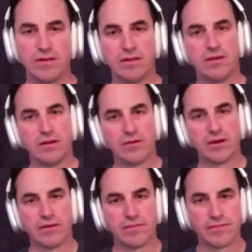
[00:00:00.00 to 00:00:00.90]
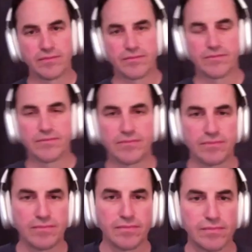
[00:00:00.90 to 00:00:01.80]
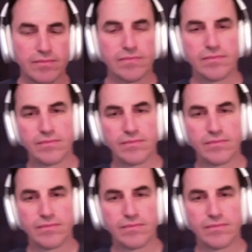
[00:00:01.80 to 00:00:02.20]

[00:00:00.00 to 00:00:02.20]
So we're able to sell through not only